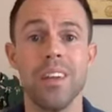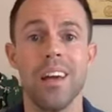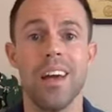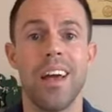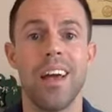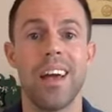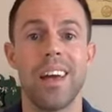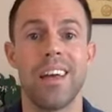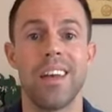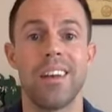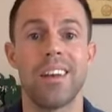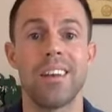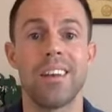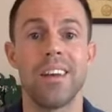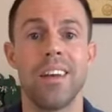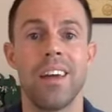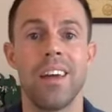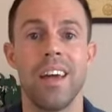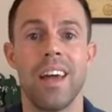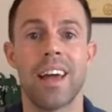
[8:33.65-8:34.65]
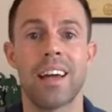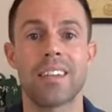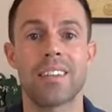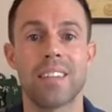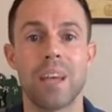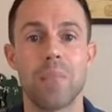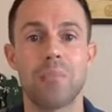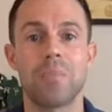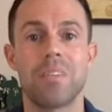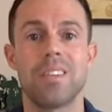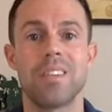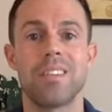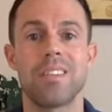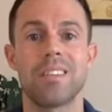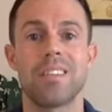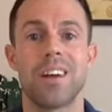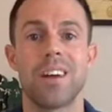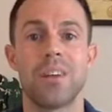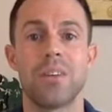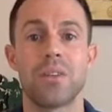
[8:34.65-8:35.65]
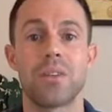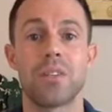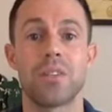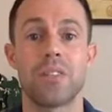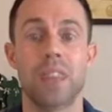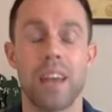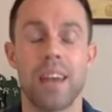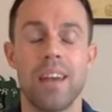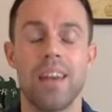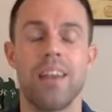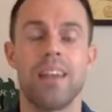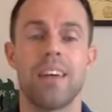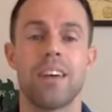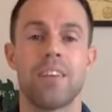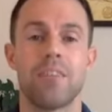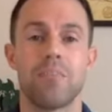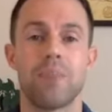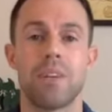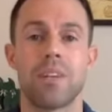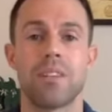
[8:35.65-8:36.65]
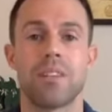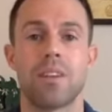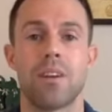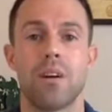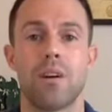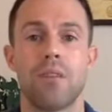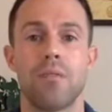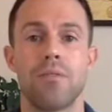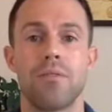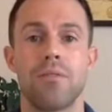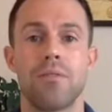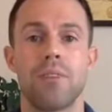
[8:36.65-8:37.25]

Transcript: And acceptance and understanding of myself